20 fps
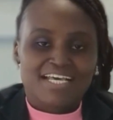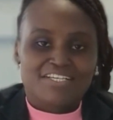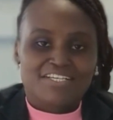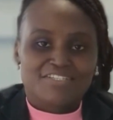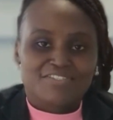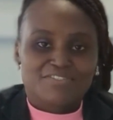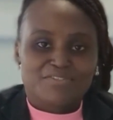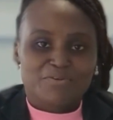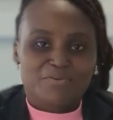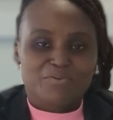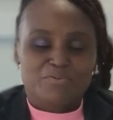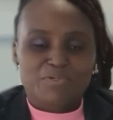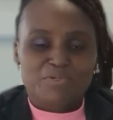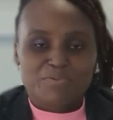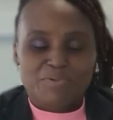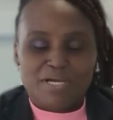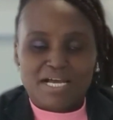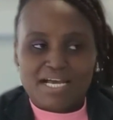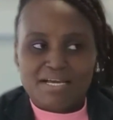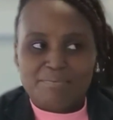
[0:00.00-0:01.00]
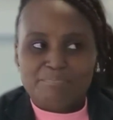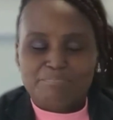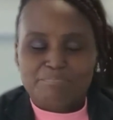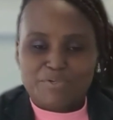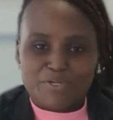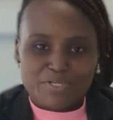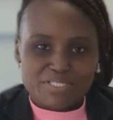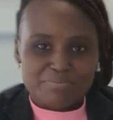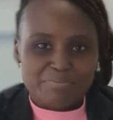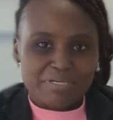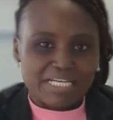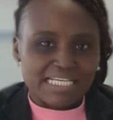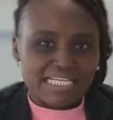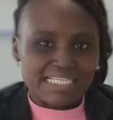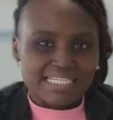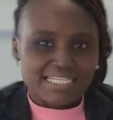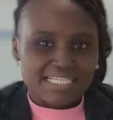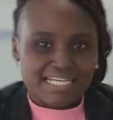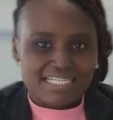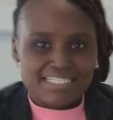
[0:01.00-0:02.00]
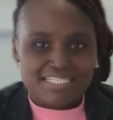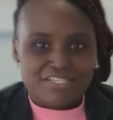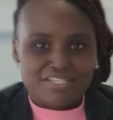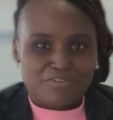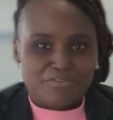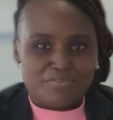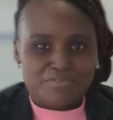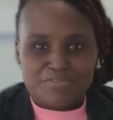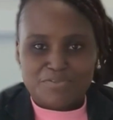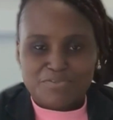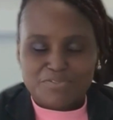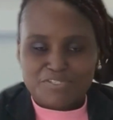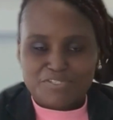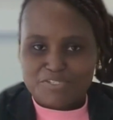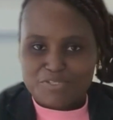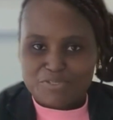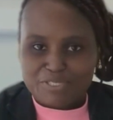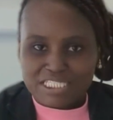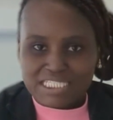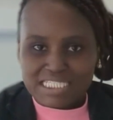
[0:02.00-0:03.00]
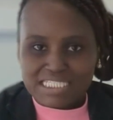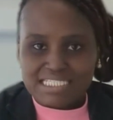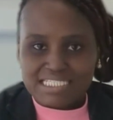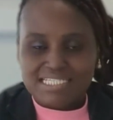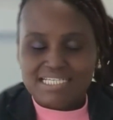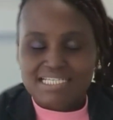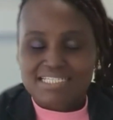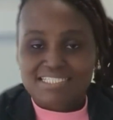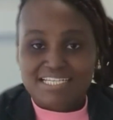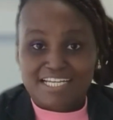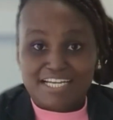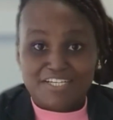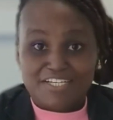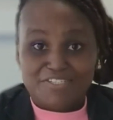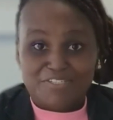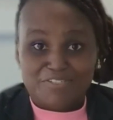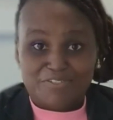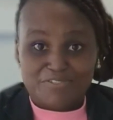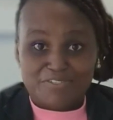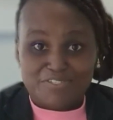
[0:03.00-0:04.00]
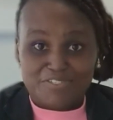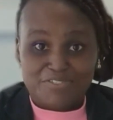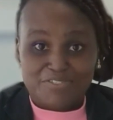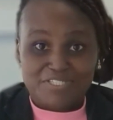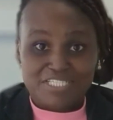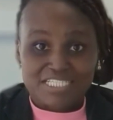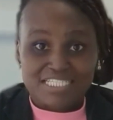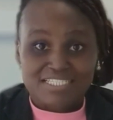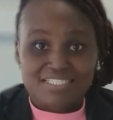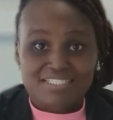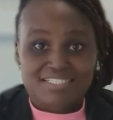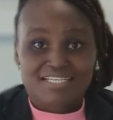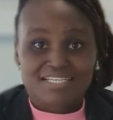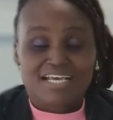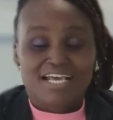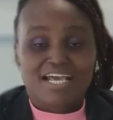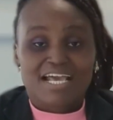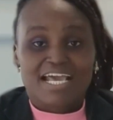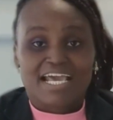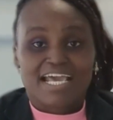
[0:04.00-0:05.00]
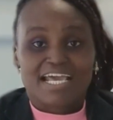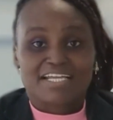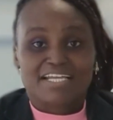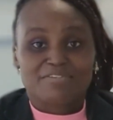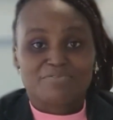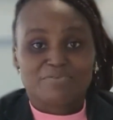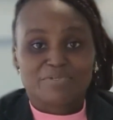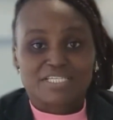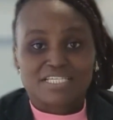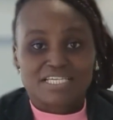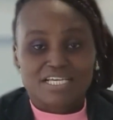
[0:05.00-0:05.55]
So we were approximately 30 or so students, international students, and